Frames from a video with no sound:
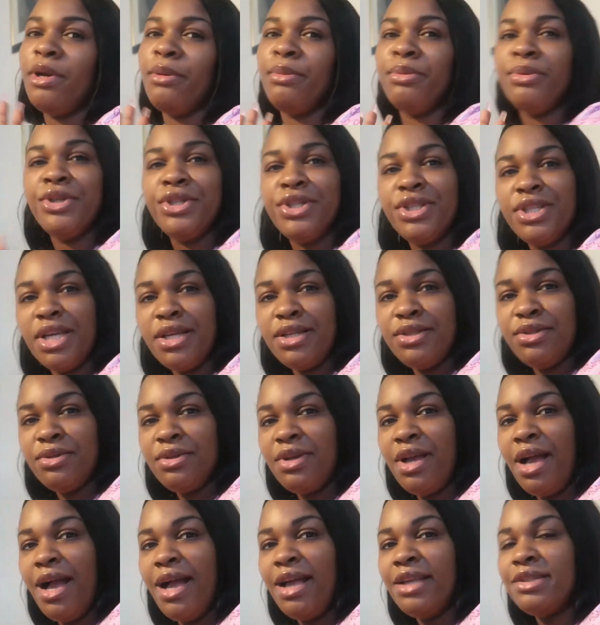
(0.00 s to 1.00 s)
we appreciate
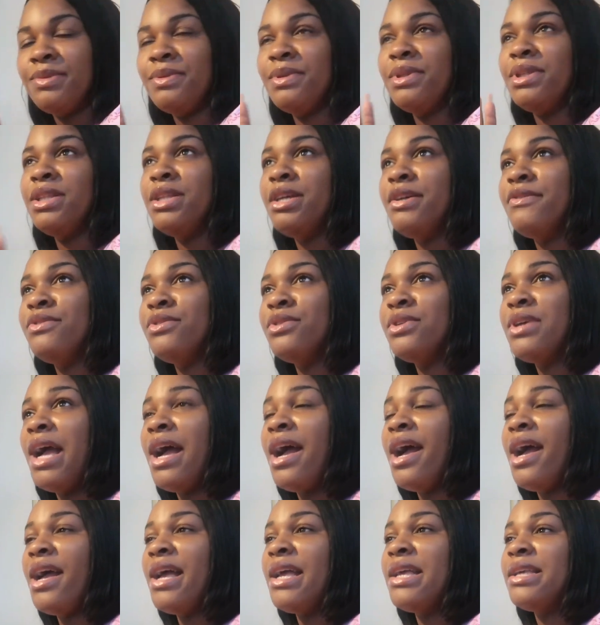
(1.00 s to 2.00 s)
you guys we love you
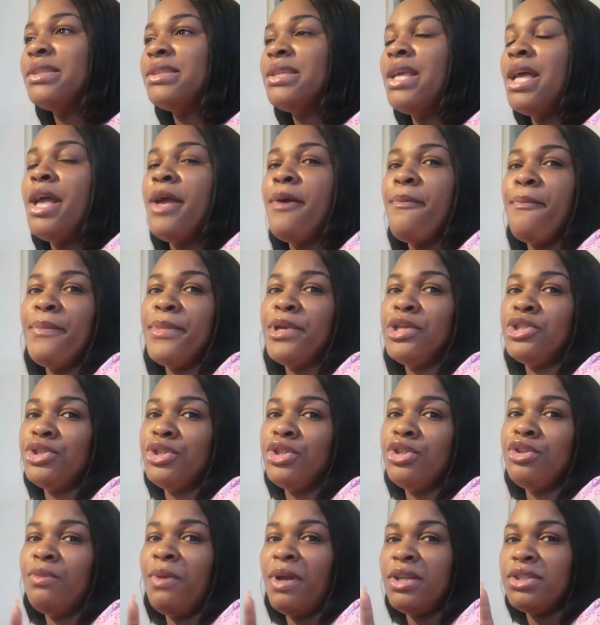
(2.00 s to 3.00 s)
guys make
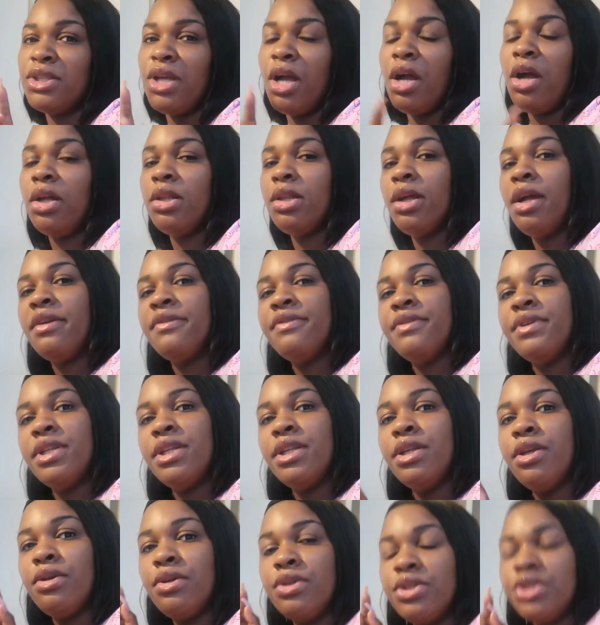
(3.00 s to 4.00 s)
sure you watch all our
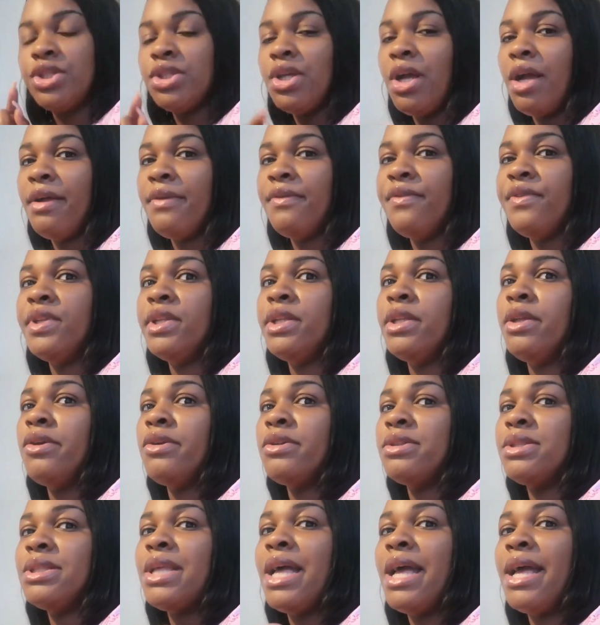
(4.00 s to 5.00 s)
videos share our
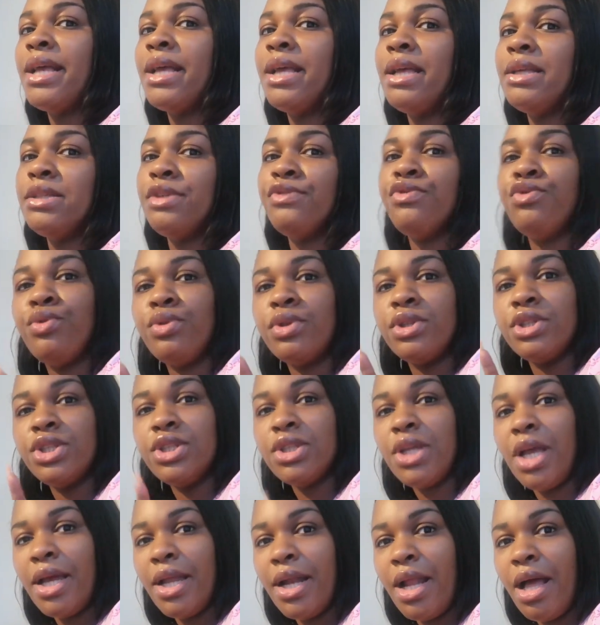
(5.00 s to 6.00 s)
videos tag us if you want to
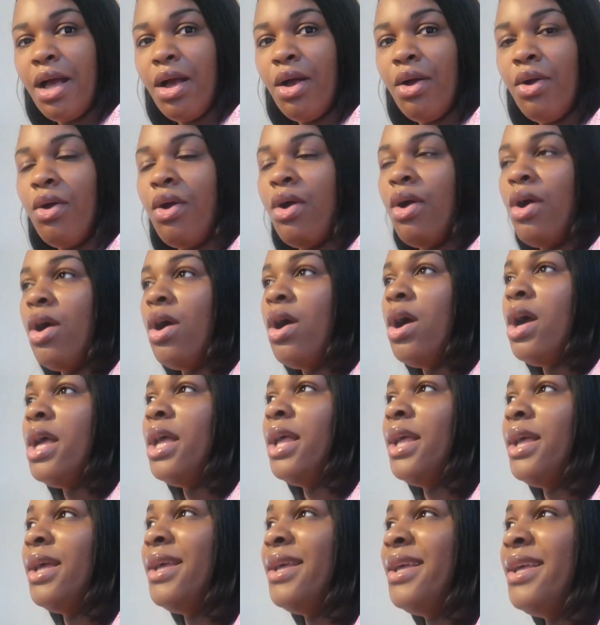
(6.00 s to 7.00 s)
shout out
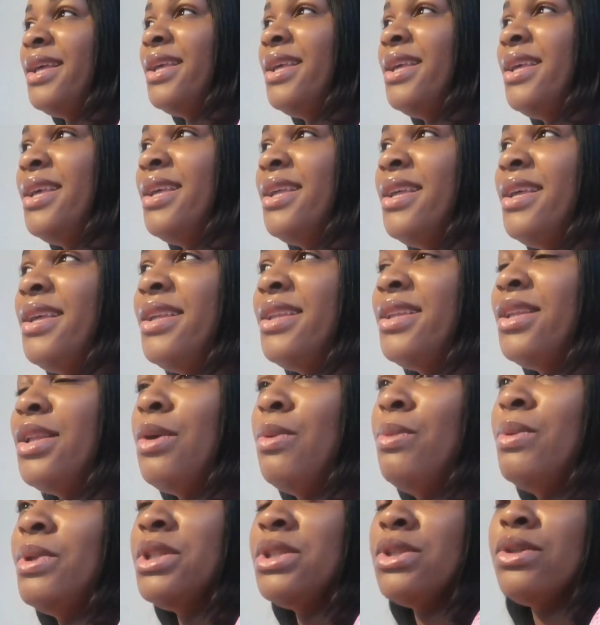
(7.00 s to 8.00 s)
and
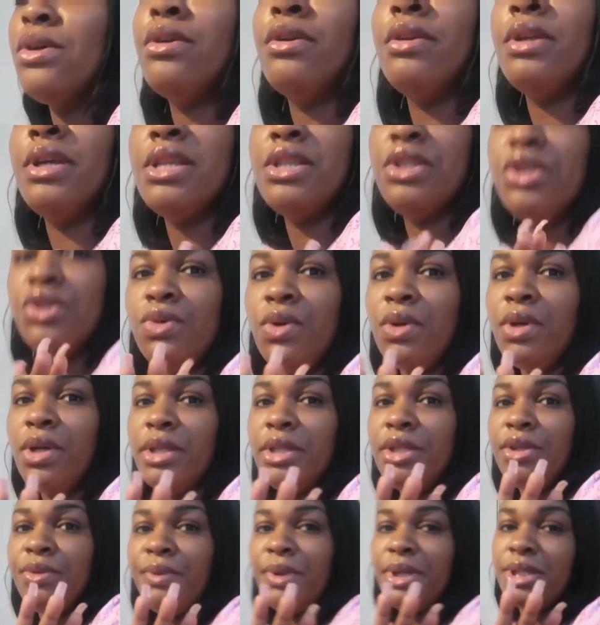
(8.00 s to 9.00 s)
we're just going to
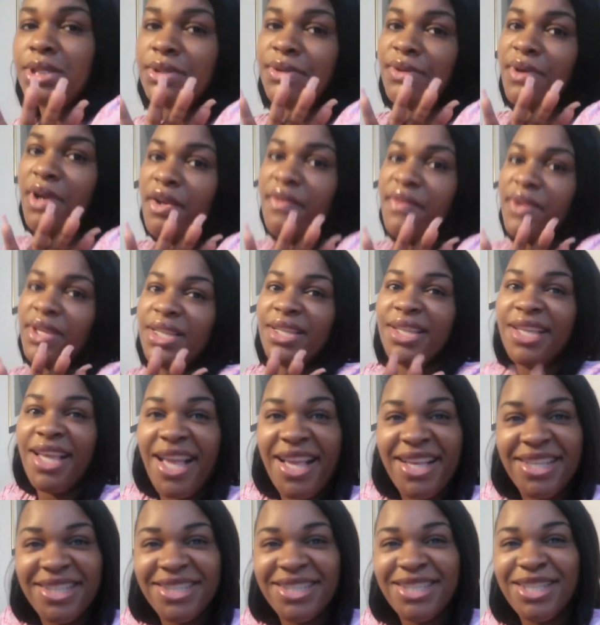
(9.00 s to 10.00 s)
enjoy the rest of our
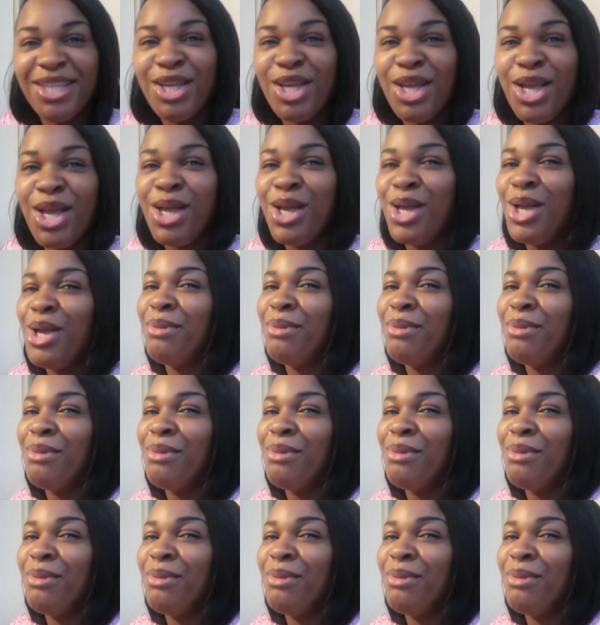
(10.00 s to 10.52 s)
vacation